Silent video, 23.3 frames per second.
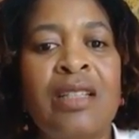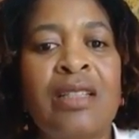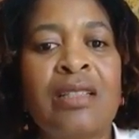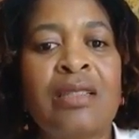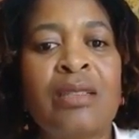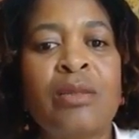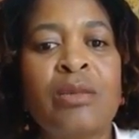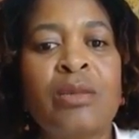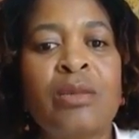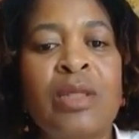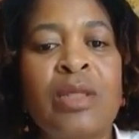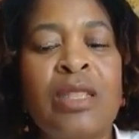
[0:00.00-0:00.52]

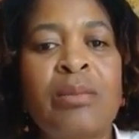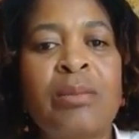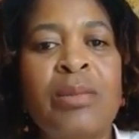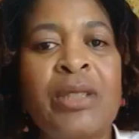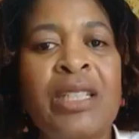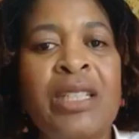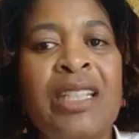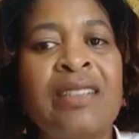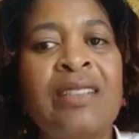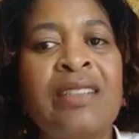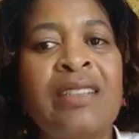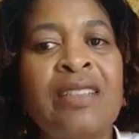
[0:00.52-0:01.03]
career,
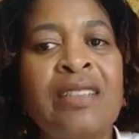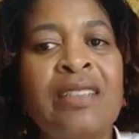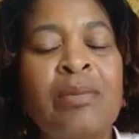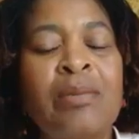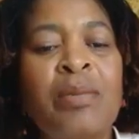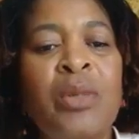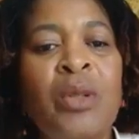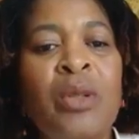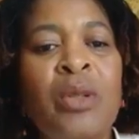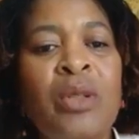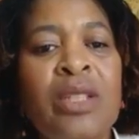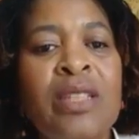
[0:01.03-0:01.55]
but at this
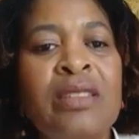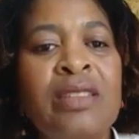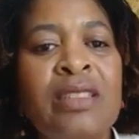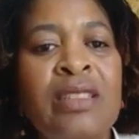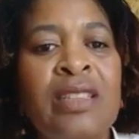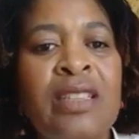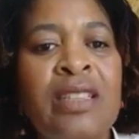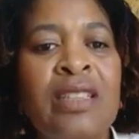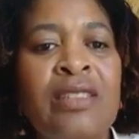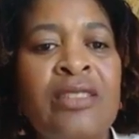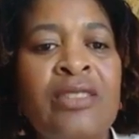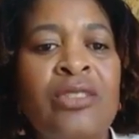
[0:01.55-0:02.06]
point in
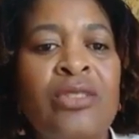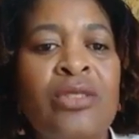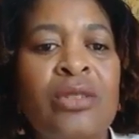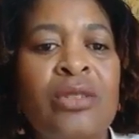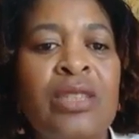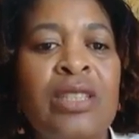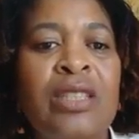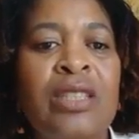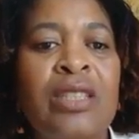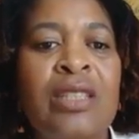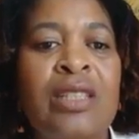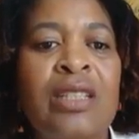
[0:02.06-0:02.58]

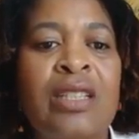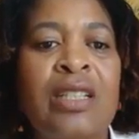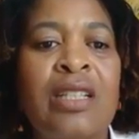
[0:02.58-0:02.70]
history,